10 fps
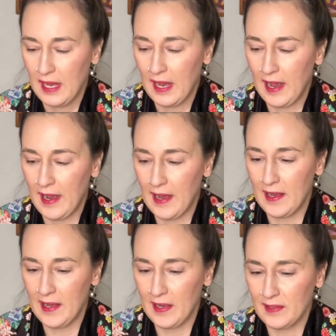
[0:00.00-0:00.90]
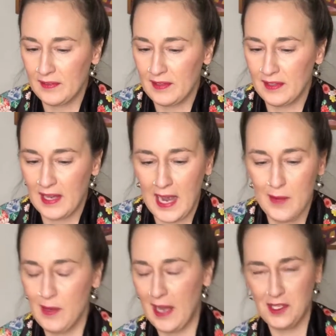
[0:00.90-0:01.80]
Uh, I,
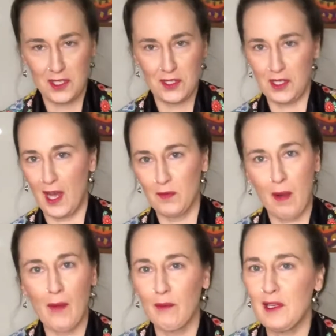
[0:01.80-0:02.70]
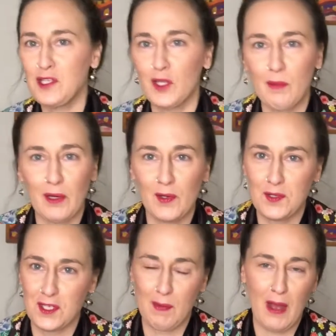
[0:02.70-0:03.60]
I should, I'll probably do a
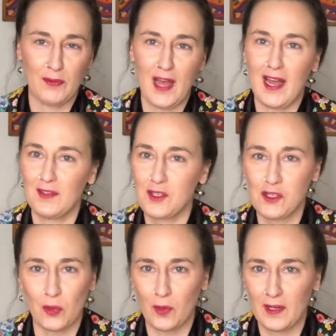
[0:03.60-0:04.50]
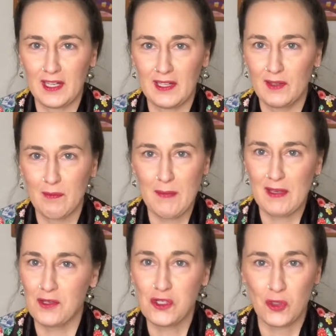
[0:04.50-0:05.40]
post about that story,
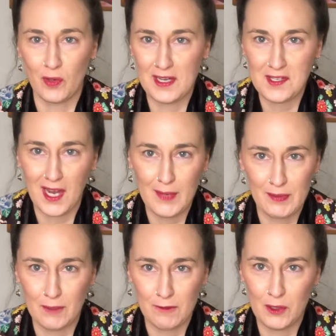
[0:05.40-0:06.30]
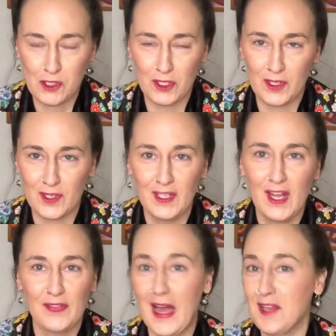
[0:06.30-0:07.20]
maybe a story time in the future.
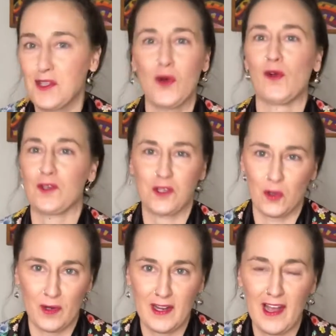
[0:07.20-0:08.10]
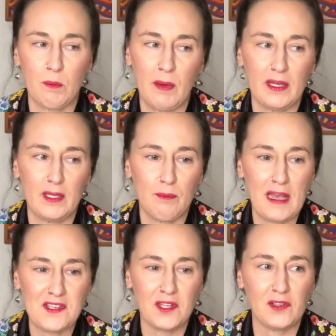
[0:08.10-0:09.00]
That's a whole story. But
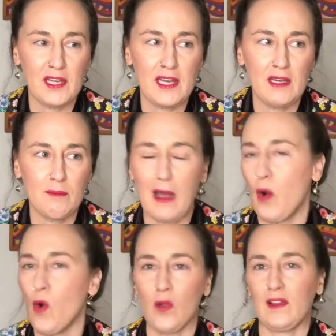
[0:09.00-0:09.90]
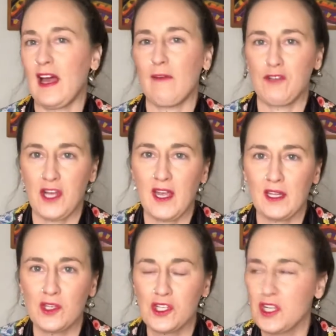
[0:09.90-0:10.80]
basically my whole life
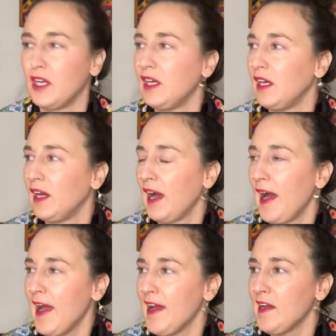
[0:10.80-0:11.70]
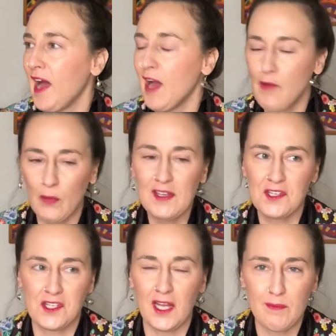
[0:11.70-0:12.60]
changed. I, I've
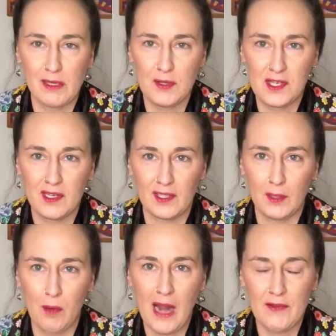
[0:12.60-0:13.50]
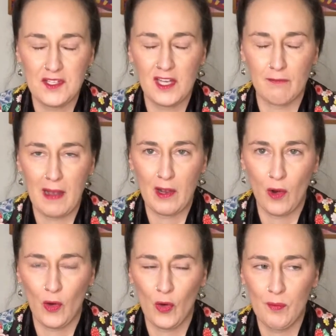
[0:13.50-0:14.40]
always done music in the privacy of my
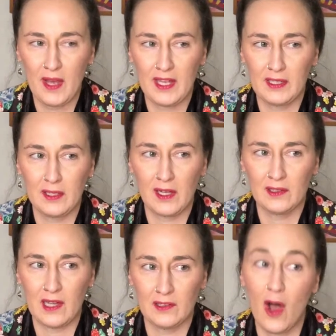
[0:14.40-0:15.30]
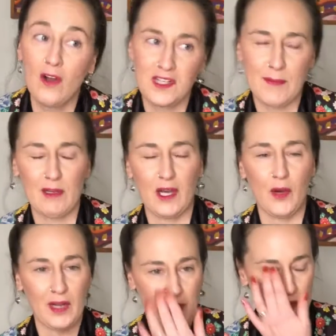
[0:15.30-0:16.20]
home, and a, a long time
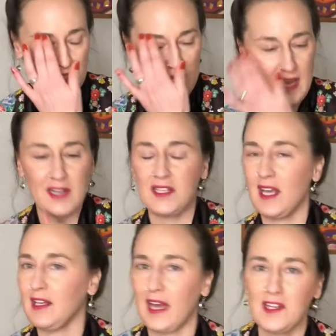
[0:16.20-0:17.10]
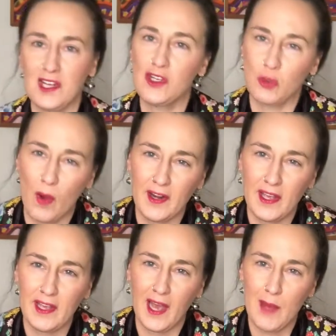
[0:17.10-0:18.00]
ago when I was eighteen, nineteen,
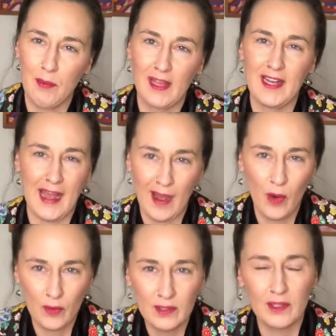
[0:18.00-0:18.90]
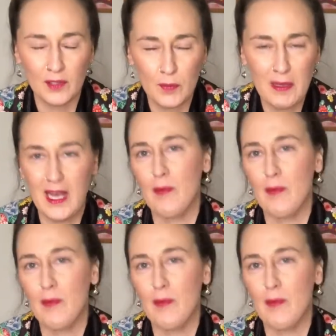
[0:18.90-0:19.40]
twenty, I played out a little bit.